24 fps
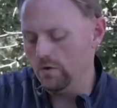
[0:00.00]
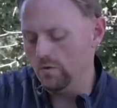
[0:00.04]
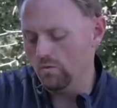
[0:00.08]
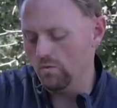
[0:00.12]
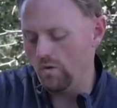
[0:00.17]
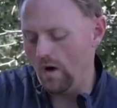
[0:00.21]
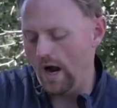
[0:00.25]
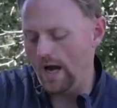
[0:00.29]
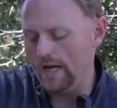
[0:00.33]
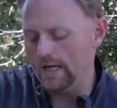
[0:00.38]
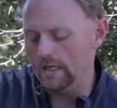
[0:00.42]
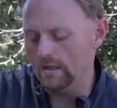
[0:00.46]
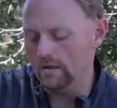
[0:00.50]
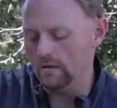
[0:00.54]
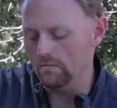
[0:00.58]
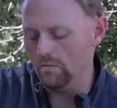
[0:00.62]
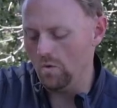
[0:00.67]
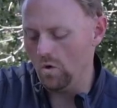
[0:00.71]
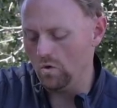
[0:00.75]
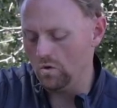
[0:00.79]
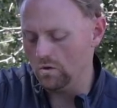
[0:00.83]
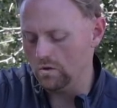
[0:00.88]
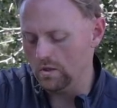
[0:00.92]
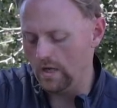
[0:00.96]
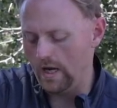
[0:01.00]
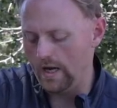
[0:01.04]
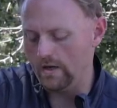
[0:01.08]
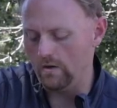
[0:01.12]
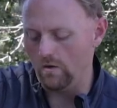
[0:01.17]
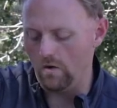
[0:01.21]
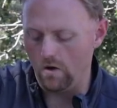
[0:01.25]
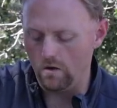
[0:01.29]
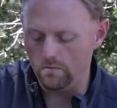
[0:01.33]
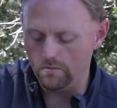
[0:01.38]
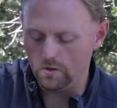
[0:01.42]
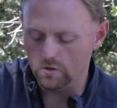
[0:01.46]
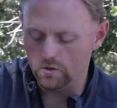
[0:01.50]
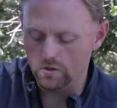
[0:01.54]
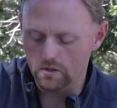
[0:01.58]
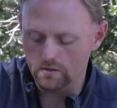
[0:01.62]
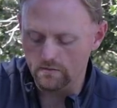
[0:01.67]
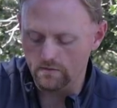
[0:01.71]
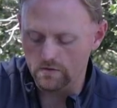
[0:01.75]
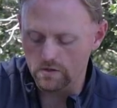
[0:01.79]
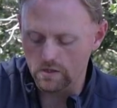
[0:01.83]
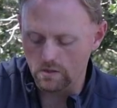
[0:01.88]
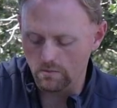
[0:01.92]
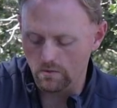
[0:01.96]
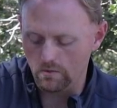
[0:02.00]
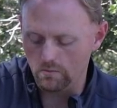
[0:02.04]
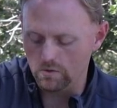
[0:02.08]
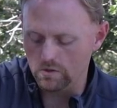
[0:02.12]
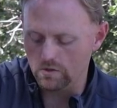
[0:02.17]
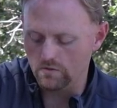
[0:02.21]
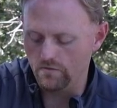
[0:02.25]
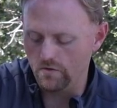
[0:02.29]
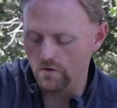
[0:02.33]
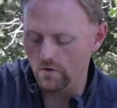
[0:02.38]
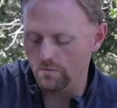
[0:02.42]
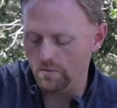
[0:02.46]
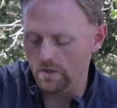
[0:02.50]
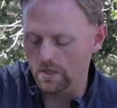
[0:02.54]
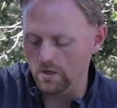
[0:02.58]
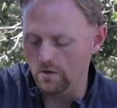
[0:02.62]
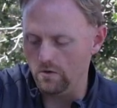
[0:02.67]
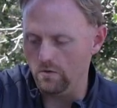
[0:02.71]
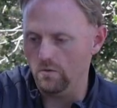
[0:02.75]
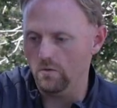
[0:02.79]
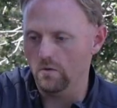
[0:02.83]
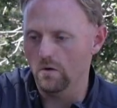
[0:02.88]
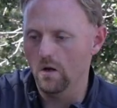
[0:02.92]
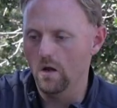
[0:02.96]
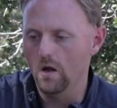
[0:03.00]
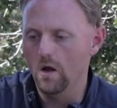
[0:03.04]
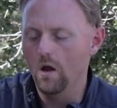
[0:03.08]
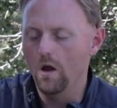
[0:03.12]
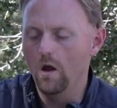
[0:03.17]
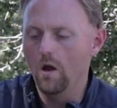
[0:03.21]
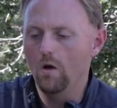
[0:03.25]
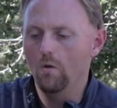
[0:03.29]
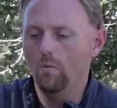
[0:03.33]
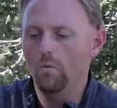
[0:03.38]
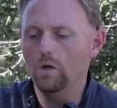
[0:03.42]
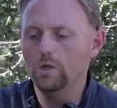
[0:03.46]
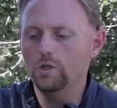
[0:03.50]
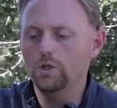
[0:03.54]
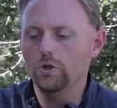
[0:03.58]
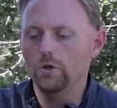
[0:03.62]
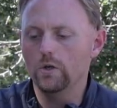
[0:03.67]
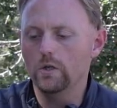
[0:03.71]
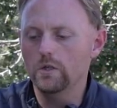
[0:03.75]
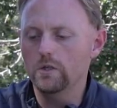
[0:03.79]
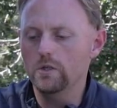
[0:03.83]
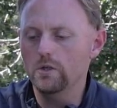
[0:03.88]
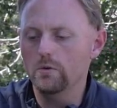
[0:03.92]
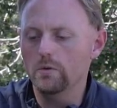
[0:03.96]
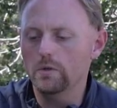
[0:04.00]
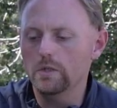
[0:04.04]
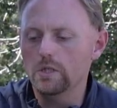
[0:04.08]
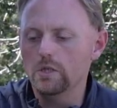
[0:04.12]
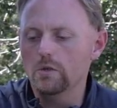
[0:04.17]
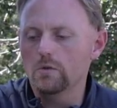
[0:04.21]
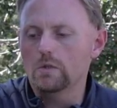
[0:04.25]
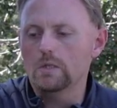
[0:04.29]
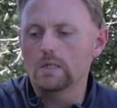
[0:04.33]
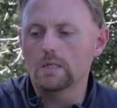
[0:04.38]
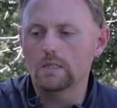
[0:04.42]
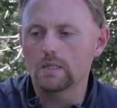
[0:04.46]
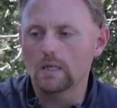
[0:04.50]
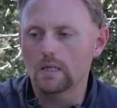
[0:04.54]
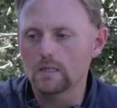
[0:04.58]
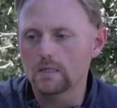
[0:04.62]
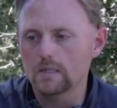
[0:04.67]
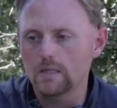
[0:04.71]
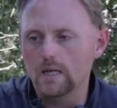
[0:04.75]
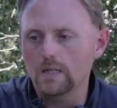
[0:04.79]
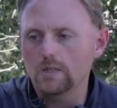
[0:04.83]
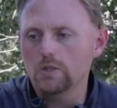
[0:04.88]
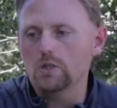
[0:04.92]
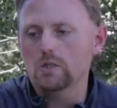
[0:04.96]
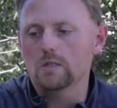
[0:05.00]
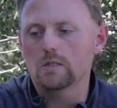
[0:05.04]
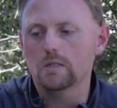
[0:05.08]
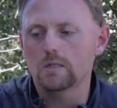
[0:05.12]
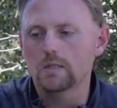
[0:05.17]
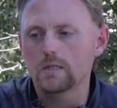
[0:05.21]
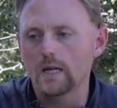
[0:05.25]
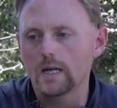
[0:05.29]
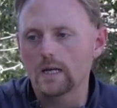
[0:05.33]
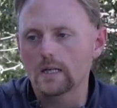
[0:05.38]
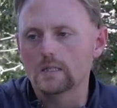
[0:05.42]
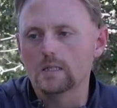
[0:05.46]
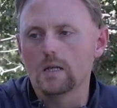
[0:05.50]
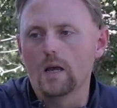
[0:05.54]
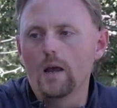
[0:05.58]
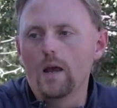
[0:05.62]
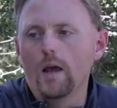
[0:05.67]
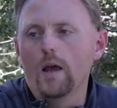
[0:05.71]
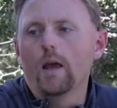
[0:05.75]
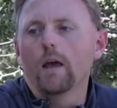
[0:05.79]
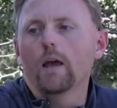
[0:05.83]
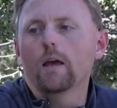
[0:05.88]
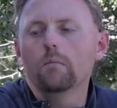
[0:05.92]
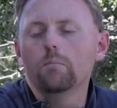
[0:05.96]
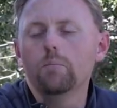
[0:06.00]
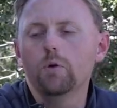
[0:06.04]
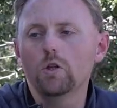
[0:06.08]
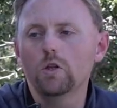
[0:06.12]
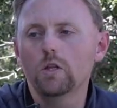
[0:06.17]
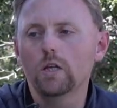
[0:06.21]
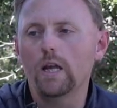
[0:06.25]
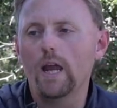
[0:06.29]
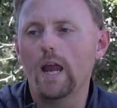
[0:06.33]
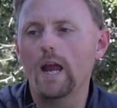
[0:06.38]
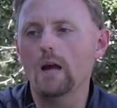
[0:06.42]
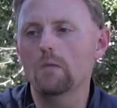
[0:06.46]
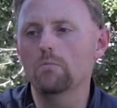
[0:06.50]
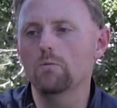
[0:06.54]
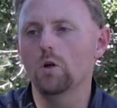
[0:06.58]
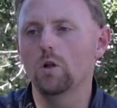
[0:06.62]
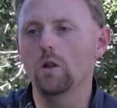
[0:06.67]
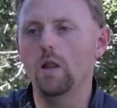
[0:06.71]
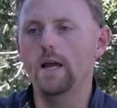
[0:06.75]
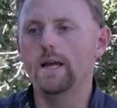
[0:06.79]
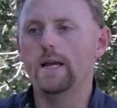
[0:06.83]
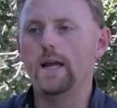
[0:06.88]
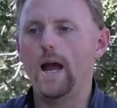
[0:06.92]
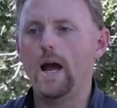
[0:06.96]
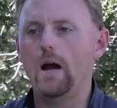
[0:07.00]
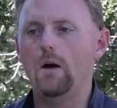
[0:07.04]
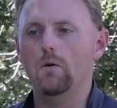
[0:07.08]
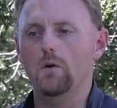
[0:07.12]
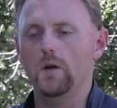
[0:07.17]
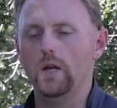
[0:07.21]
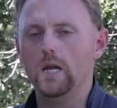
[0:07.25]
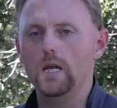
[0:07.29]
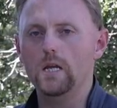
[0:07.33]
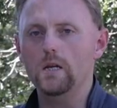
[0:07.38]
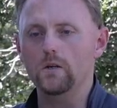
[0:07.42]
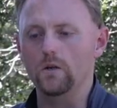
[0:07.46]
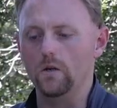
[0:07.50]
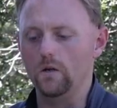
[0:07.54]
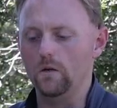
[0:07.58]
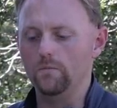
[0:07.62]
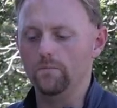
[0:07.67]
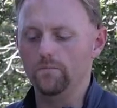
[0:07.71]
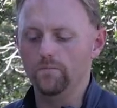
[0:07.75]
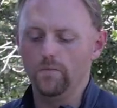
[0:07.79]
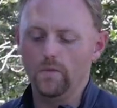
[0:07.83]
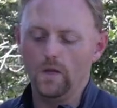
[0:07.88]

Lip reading: you riding the motorcycle almost as if someone was filming you, what you can do is use these extension sticks and put the camera like out here.